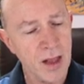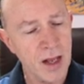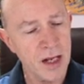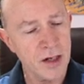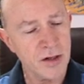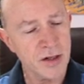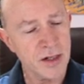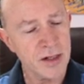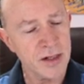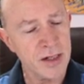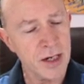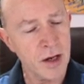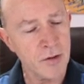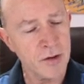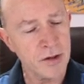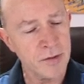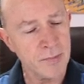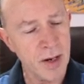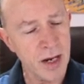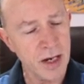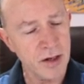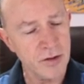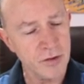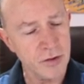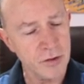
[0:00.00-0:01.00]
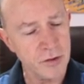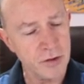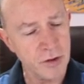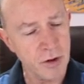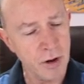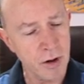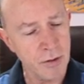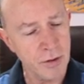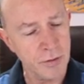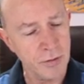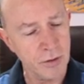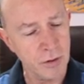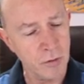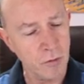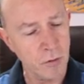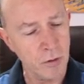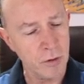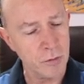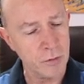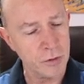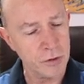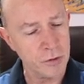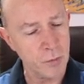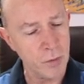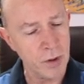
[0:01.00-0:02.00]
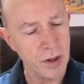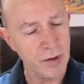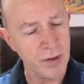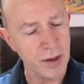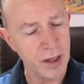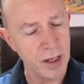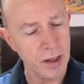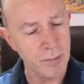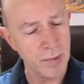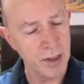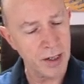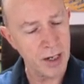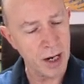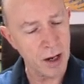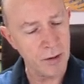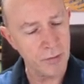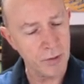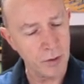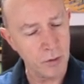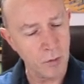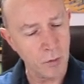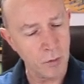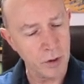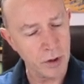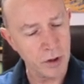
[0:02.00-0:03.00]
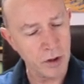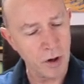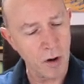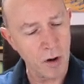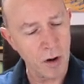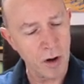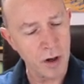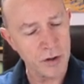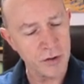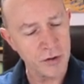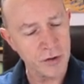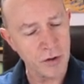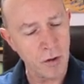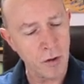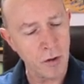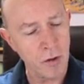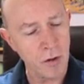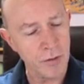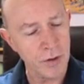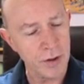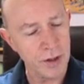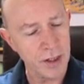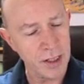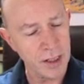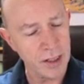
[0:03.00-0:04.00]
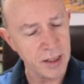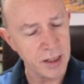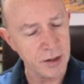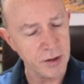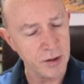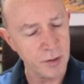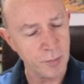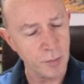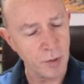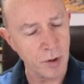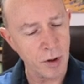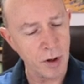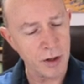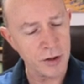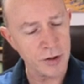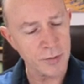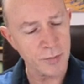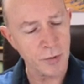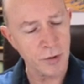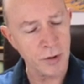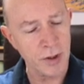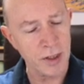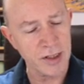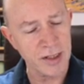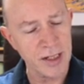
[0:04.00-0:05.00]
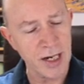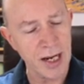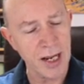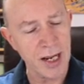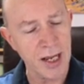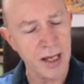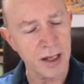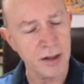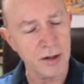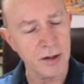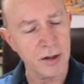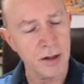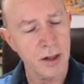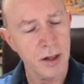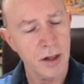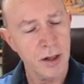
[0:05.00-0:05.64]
It says, Now his master saw that the Lord was with him, and how the Lord caused all that he did to prosper in his hand.